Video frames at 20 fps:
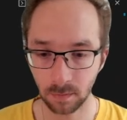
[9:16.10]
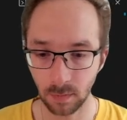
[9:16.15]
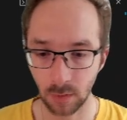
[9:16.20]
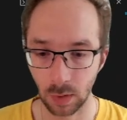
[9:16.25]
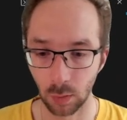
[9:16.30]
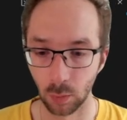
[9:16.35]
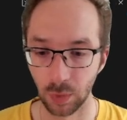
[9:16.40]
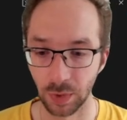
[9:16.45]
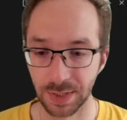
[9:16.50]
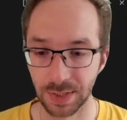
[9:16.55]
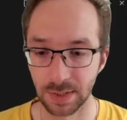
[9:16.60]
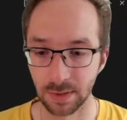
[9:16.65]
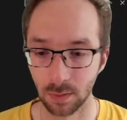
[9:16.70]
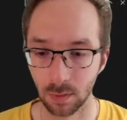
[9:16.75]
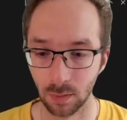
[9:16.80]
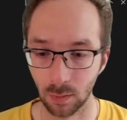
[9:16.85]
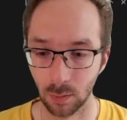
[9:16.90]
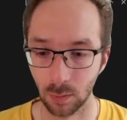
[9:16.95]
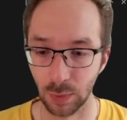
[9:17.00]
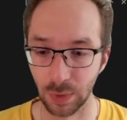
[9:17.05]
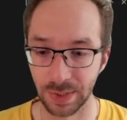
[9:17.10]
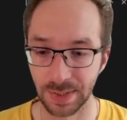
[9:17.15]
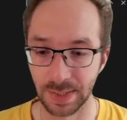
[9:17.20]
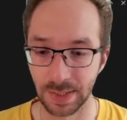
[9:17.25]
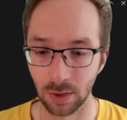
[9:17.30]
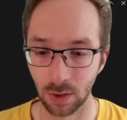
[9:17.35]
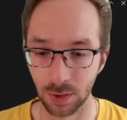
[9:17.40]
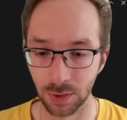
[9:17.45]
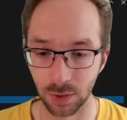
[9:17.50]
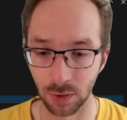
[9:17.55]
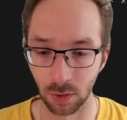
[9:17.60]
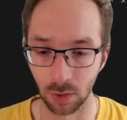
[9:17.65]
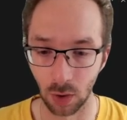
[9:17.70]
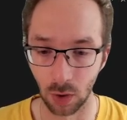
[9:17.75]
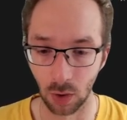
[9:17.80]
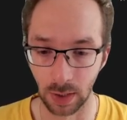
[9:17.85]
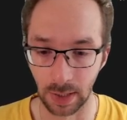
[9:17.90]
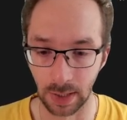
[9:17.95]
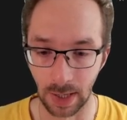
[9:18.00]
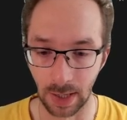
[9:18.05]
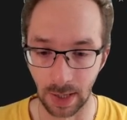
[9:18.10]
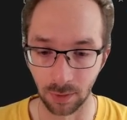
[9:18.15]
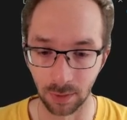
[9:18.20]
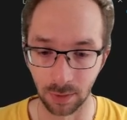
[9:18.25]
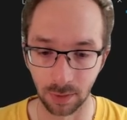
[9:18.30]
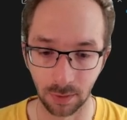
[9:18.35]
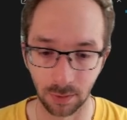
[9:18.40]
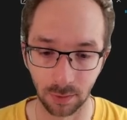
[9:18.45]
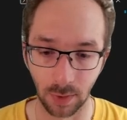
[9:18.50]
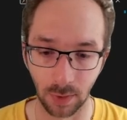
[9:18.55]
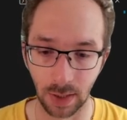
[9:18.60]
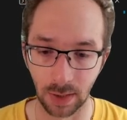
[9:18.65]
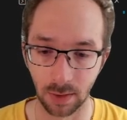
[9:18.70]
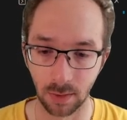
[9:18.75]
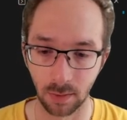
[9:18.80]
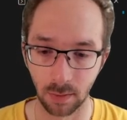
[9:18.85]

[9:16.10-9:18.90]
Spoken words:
which we see also going down, right?